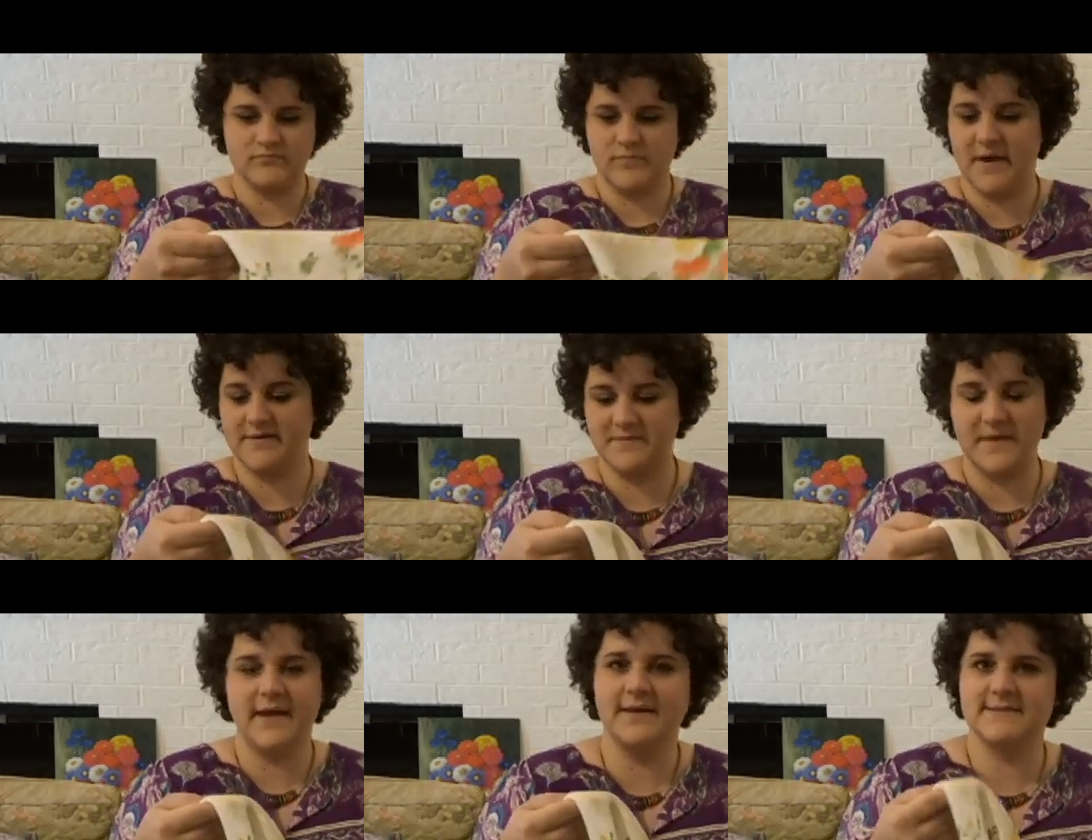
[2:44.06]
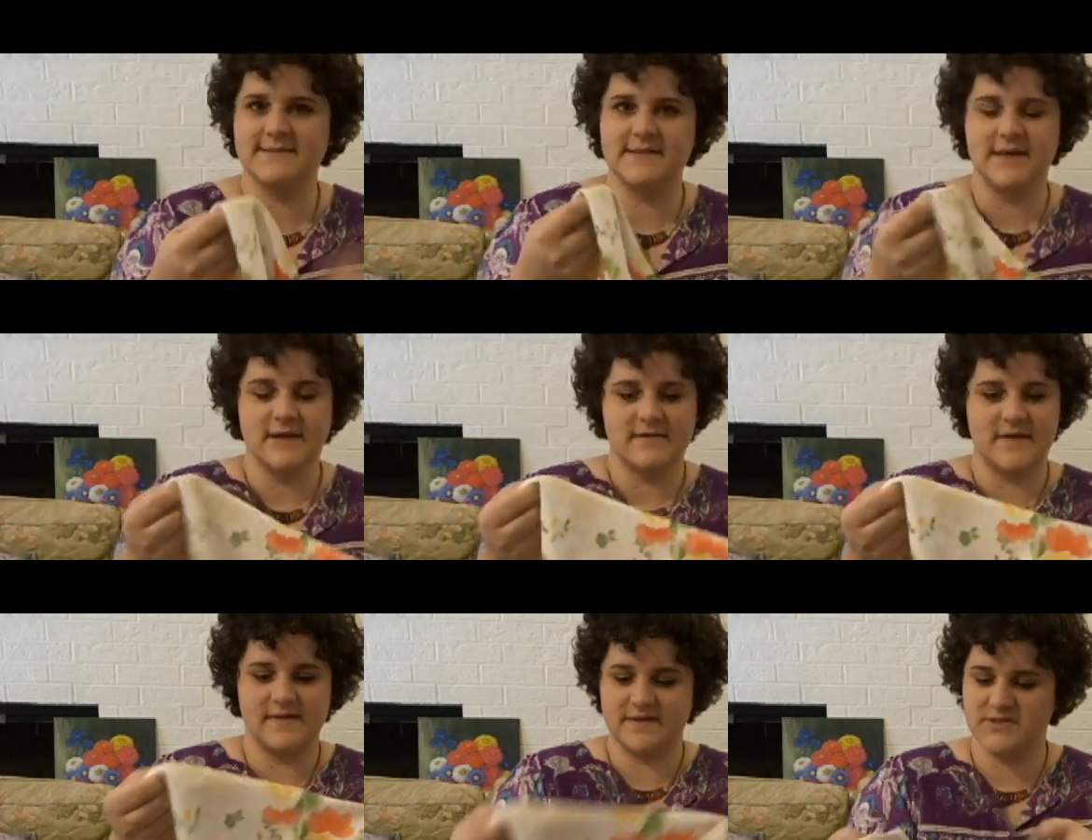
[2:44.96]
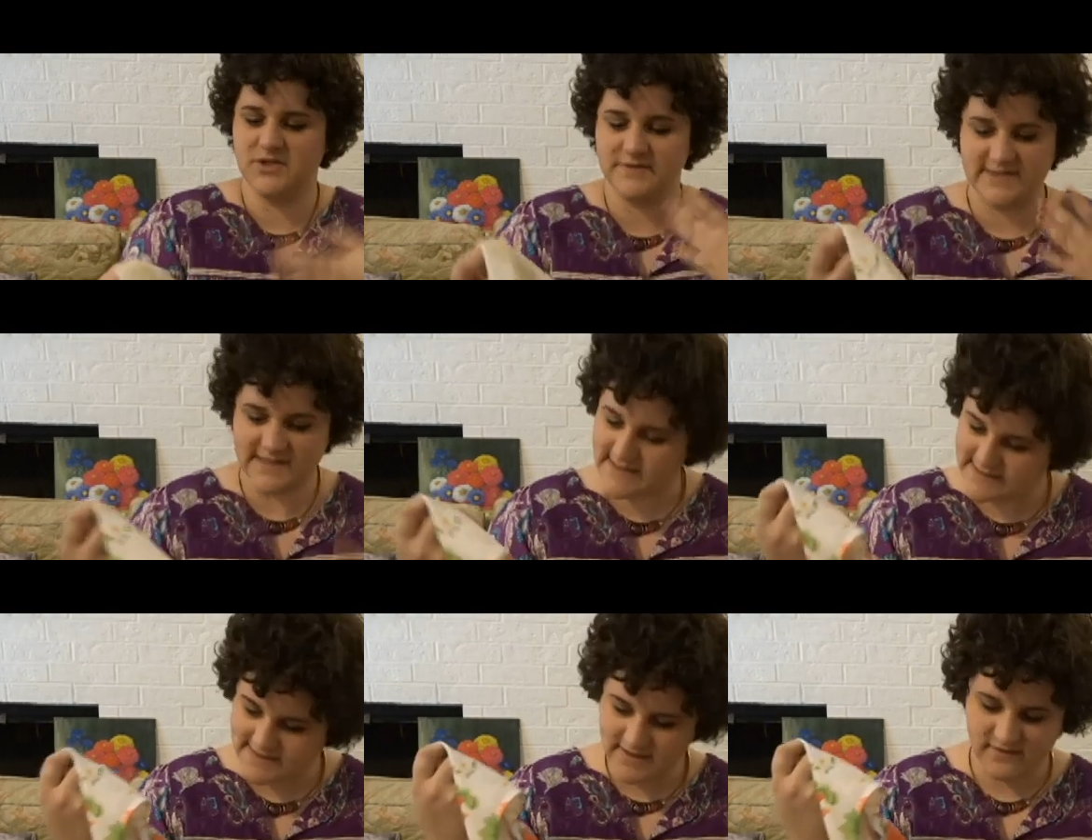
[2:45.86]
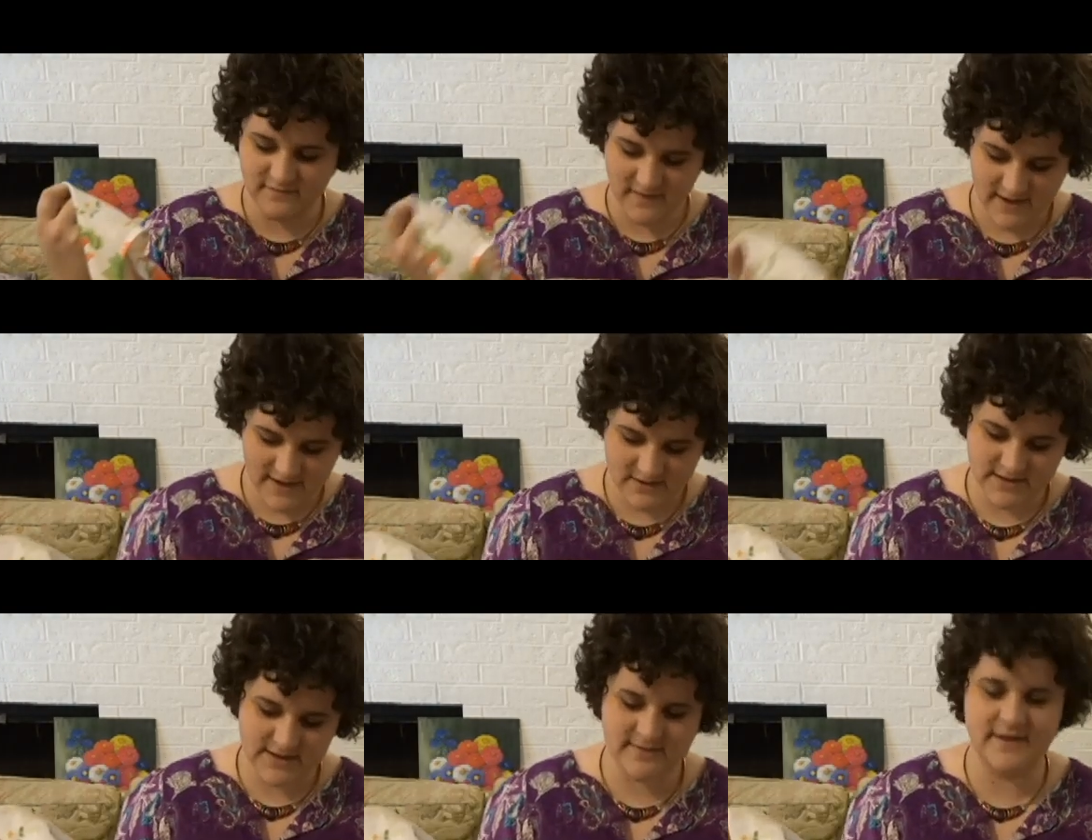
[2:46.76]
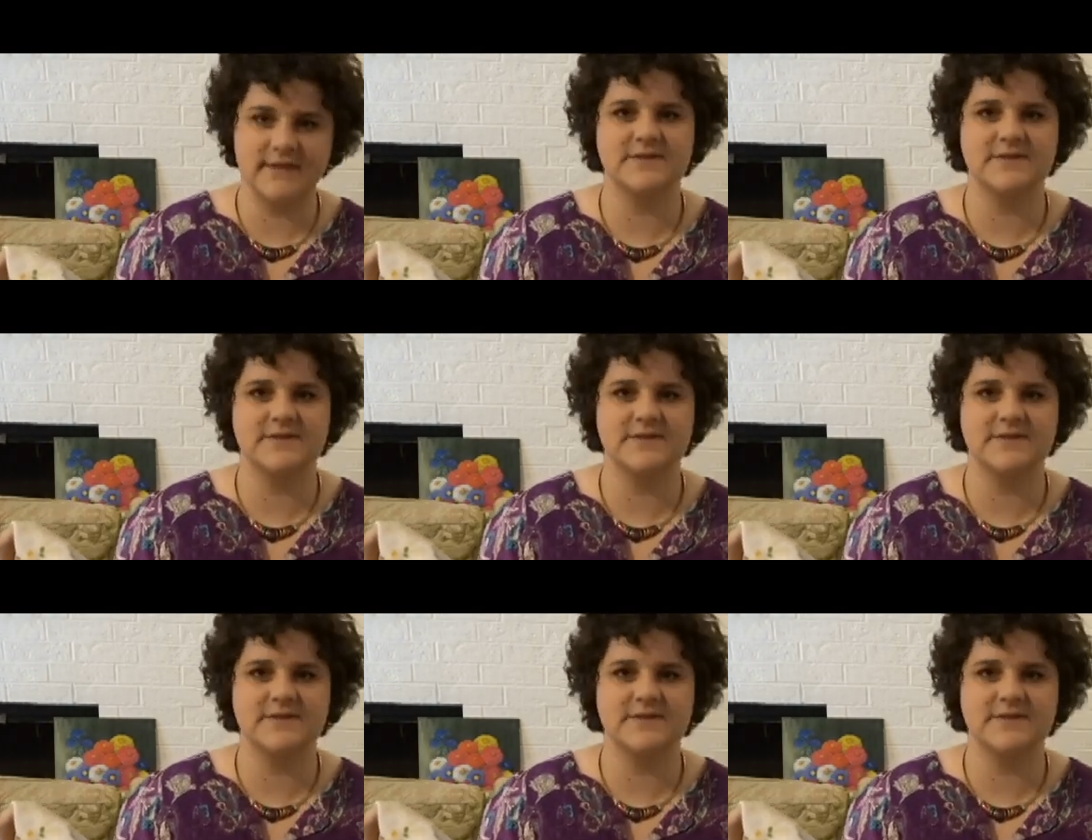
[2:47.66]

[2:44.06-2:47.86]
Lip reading: I was amazed that there's no stains that I could find or anything.